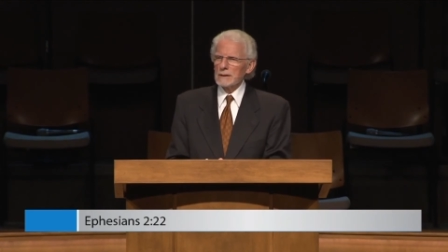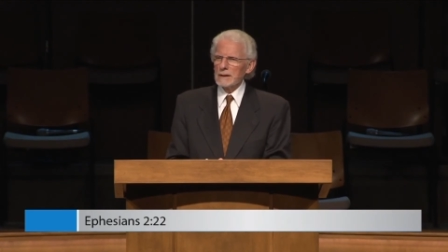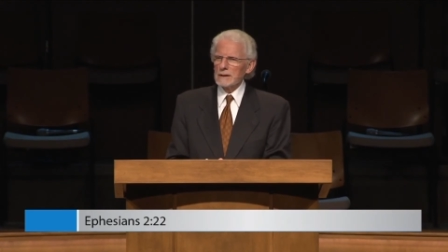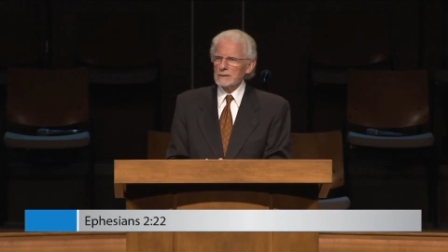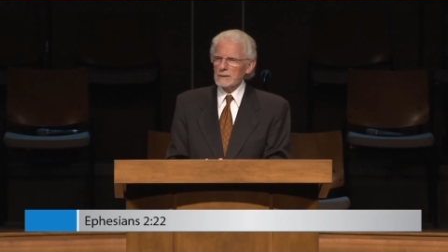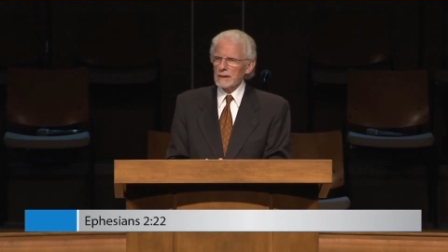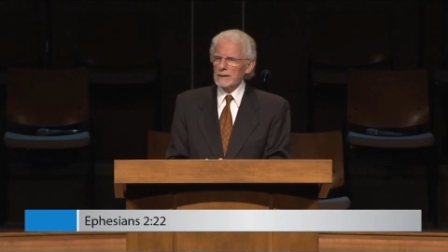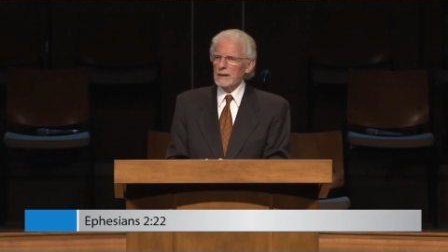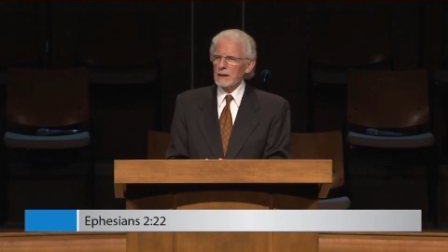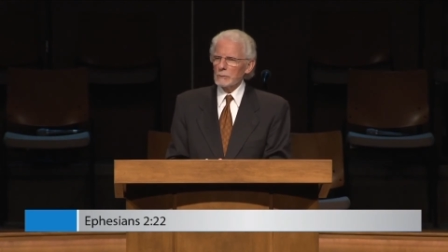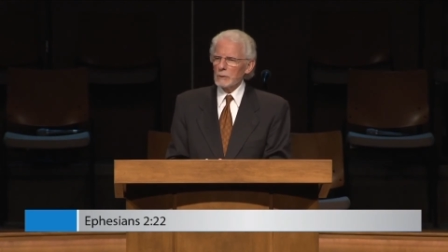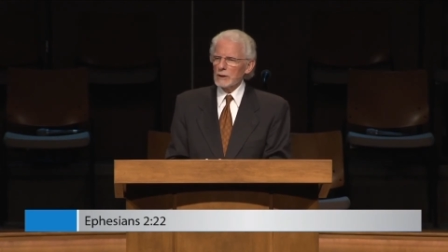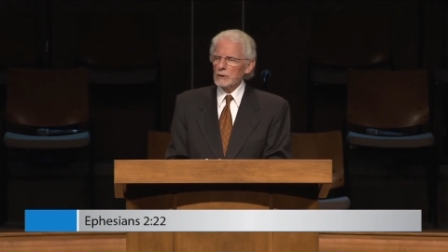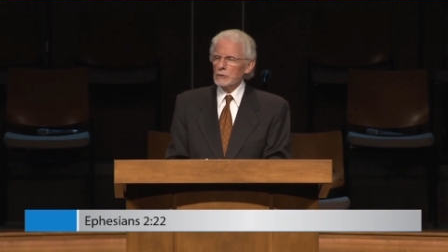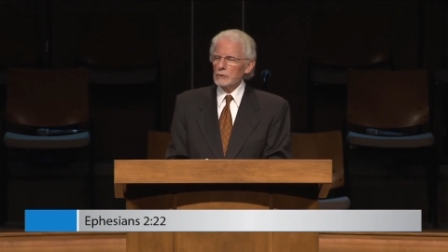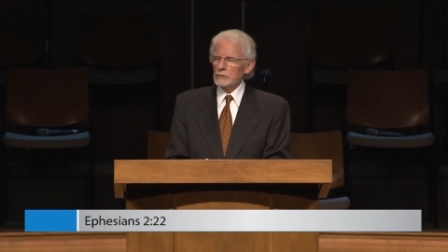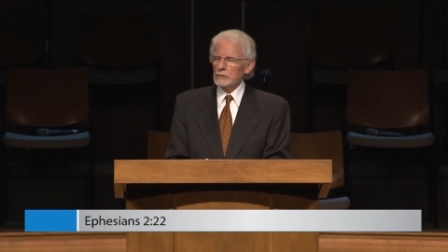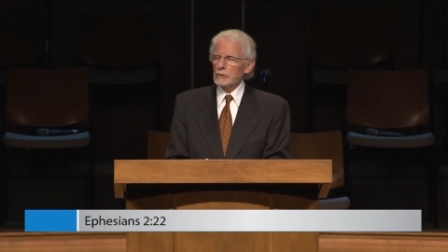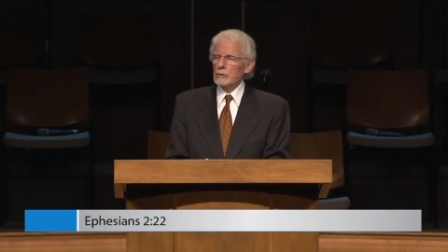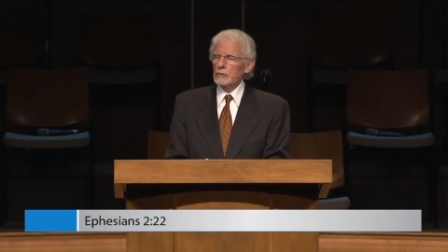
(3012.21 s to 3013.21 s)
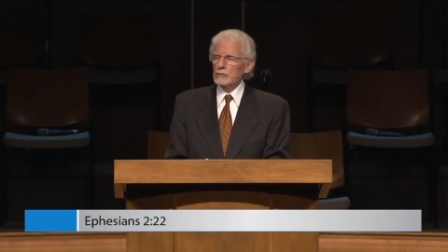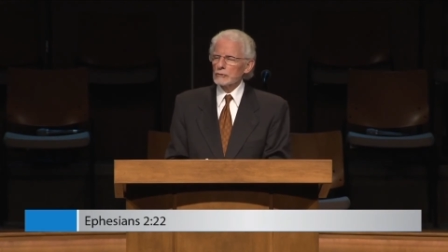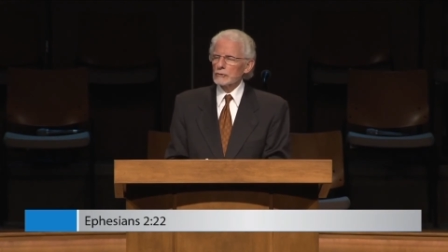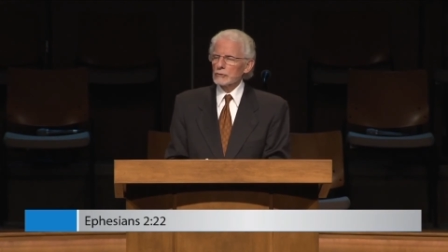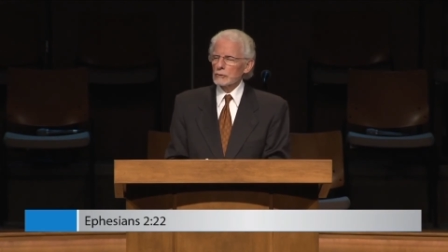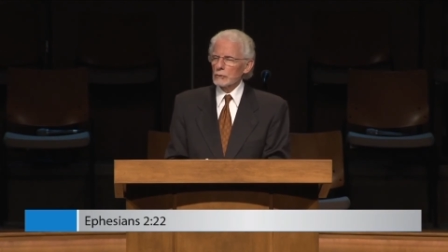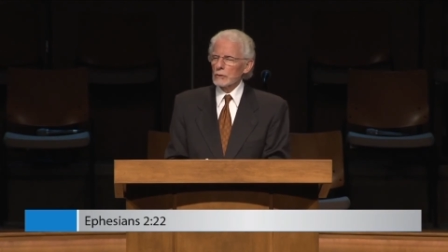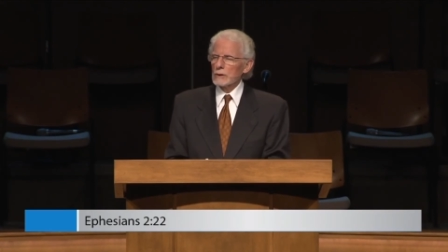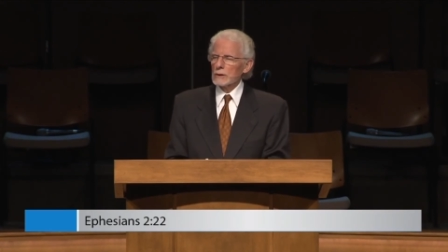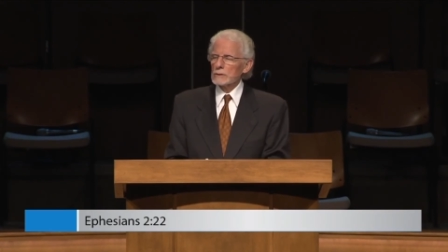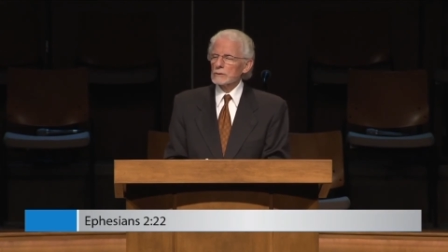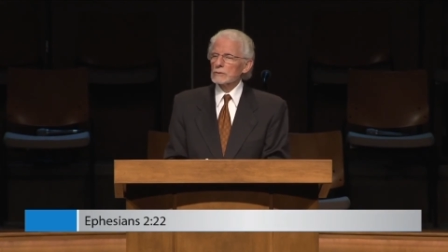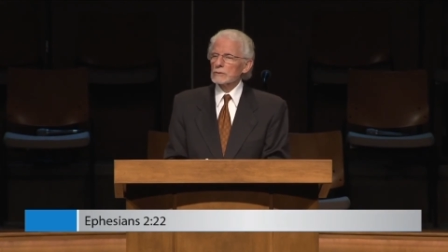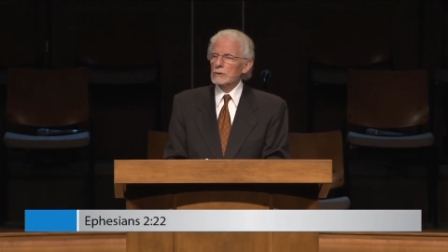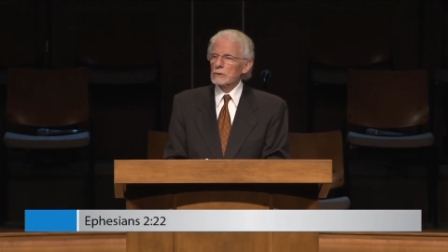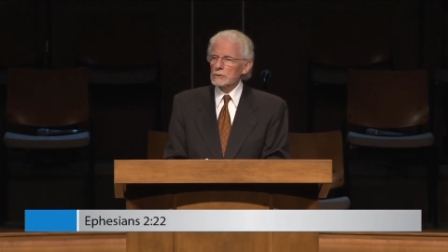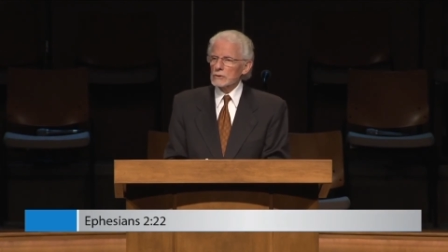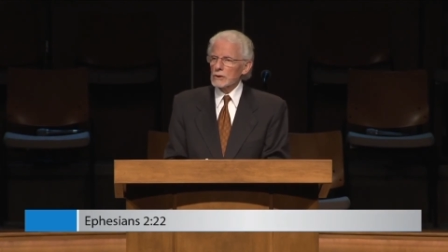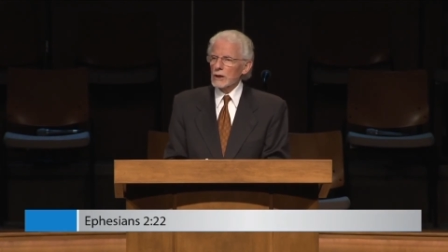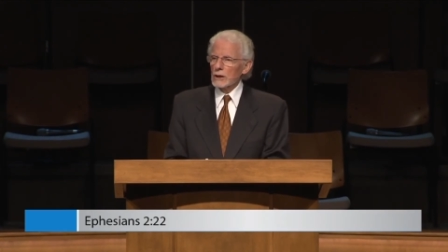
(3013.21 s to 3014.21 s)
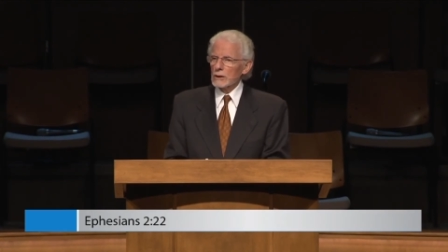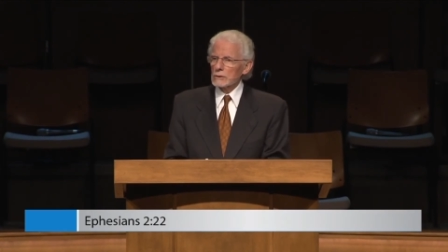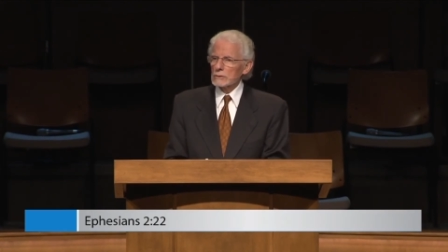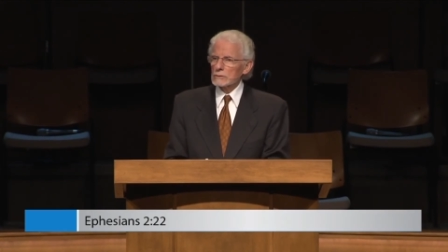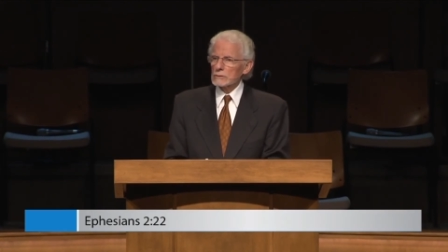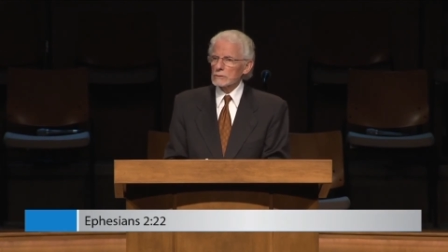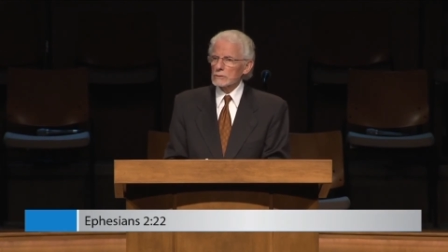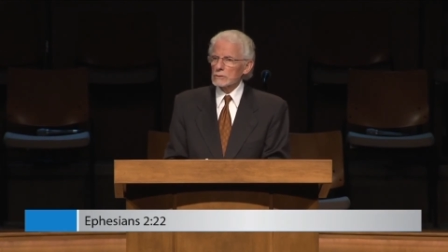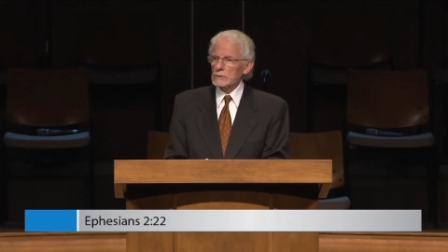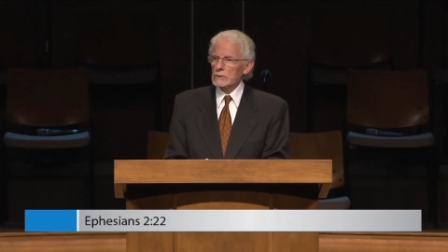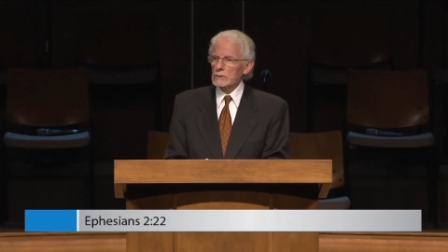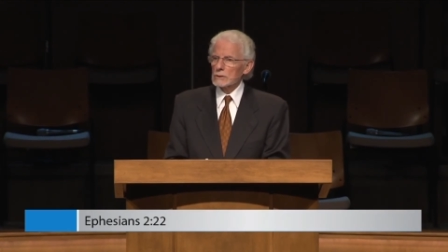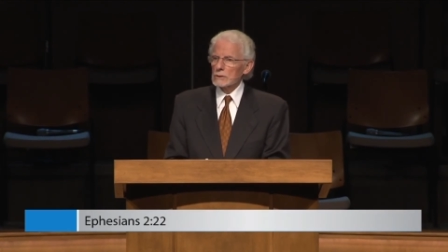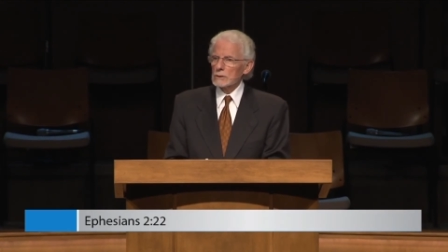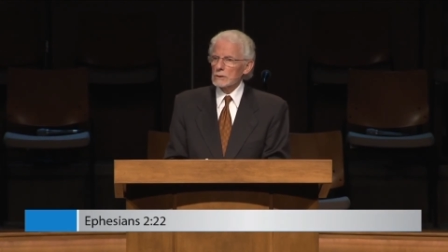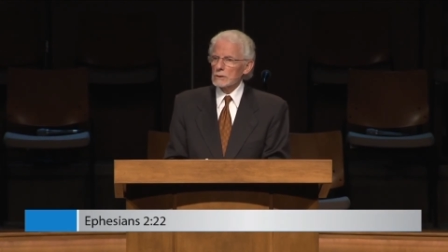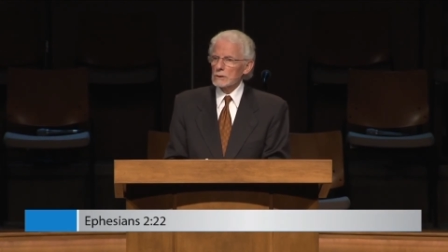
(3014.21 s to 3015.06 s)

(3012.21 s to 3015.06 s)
he said, anyone who destroys the church